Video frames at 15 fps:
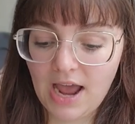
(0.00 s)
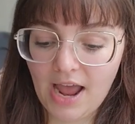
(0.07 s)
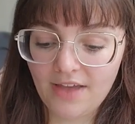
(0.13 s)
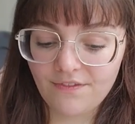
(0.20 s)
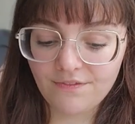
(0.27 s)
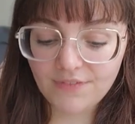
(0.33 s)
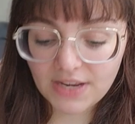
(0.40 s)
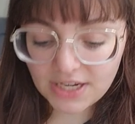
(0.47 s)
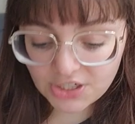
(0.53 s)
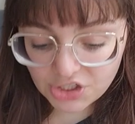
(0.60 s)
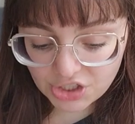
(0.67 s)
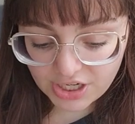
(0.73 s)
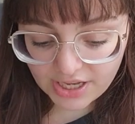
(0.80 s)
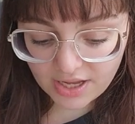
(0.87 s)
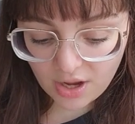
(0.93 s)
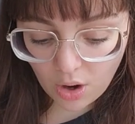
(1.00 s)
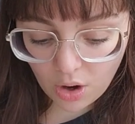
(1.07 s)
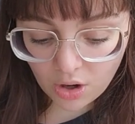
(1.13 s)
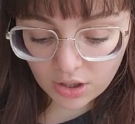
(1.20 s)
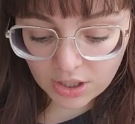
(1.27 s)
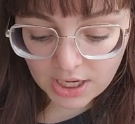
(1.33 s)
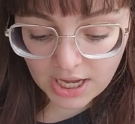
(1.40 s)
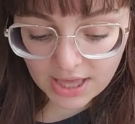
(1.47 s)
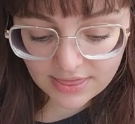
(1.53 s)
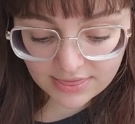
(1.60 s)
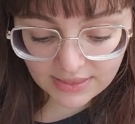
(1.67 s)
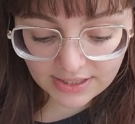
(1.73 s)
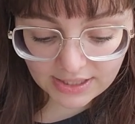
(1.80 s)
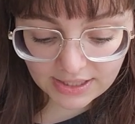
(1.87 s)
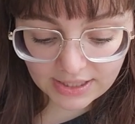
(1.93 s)
I finished it on
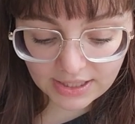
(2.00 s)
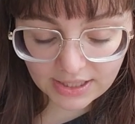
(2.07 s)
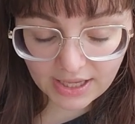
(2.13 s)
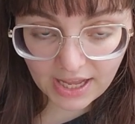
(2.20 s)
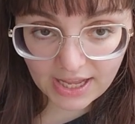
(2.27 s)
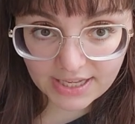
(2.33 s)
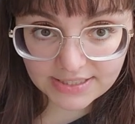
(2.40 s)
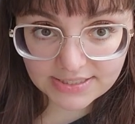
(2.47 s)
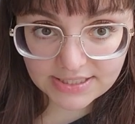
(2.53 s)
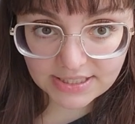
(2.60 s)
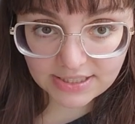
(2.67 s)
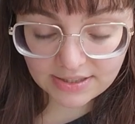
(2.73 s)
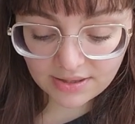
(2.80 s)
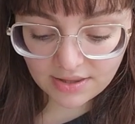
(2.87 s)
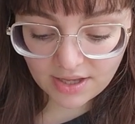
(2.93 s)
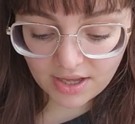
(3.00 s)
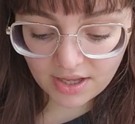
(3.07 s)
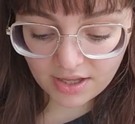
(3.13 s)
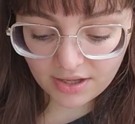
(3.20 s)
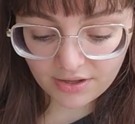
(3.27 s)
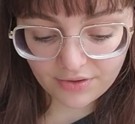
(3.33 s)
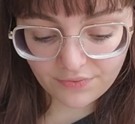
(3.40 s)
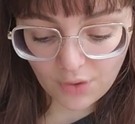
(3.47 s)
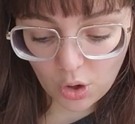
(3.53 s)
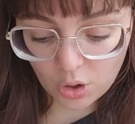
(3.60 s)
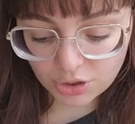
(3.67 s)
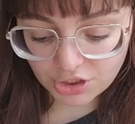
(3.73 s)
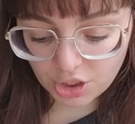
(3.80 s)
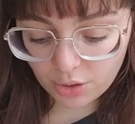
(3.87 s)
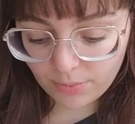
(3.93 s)
the 18th of
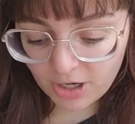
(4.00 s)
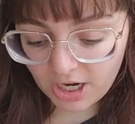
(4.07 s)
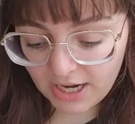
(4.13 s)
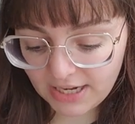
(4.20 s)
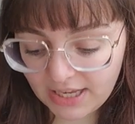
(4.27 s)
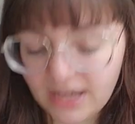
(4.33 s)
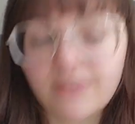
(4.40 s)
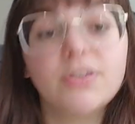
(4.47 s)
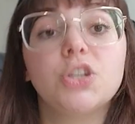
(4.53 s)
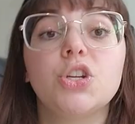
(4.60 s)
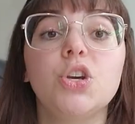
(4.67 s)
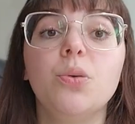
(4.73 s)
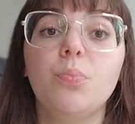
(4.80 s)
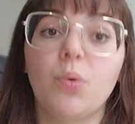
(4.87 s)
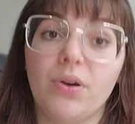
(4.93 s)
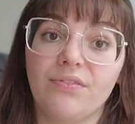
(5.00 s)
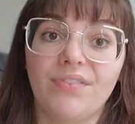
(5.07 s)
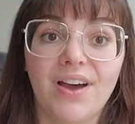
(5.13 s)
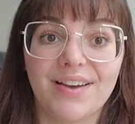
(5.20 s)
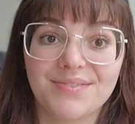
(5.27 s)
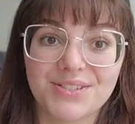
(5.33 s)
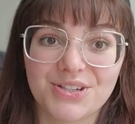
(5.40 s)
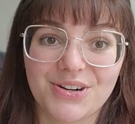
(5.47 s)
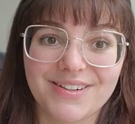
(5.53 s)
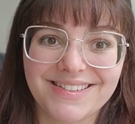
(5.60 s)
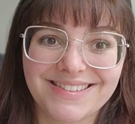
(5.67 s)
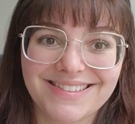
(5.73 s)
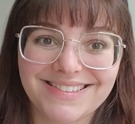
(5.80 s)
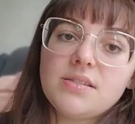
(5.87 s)
October and I gave it 2.5 stars.